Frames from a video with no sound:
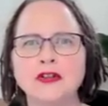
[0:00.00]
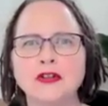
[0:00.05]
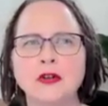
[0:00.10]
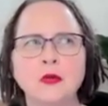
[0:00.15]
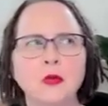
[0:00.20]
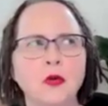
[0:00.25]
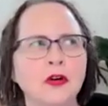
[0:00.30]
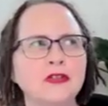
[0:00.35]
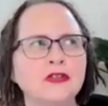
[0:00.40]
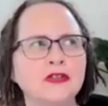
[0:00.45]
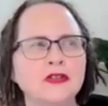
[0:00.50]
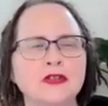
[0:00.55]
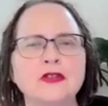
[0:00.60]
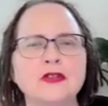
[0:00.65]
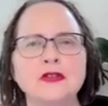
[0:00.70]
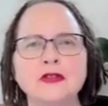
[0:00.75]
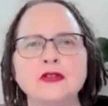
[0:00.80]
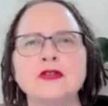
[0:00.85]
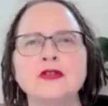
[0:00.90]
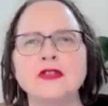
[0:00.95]
You know, what do
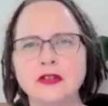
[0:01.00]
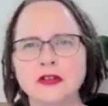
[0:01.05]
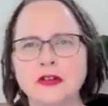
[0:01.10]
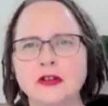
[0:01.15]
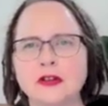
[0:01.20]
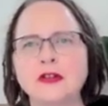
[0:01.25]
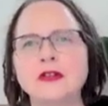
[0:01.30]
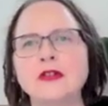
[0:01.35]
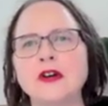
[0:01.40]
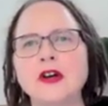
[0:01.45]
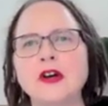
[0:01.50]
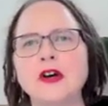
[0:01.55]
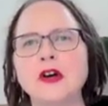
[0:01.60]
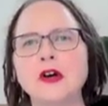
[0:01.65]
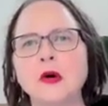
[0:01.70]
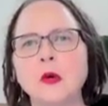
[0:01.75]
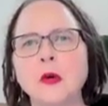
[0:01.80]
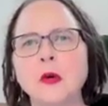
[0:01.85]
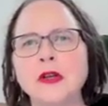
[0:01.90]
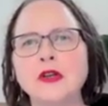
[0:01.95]
you do
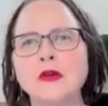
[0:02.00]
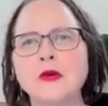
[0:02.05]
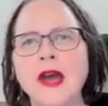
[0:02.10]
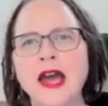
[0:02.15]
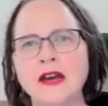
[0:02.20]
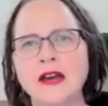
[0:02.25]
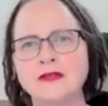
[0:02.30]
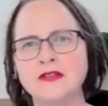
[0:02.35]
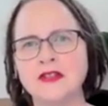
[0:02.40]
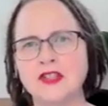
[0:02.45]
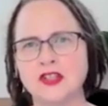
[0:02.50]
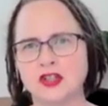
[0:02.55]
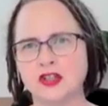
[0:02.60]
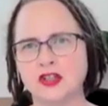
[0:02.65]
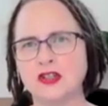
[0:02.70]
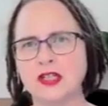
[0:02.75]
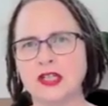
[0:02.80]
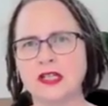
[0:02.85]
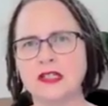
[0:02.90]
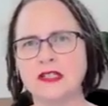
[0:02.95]
when you have
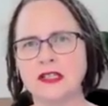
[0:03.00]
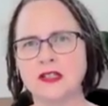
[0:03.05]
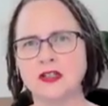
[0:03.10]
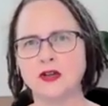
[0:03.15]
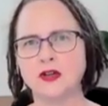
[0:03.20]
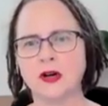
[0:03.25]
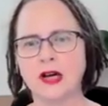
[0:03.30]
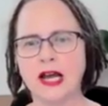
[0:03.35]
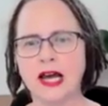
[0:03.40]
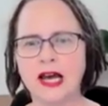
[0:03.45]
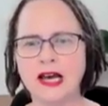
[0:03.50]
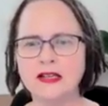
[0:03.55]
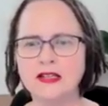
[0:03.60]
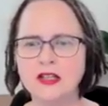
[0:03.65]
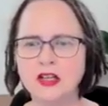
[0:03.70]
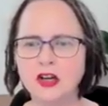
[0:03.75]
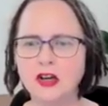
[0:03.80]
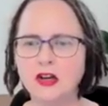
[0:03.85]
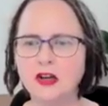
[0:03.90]
students in your class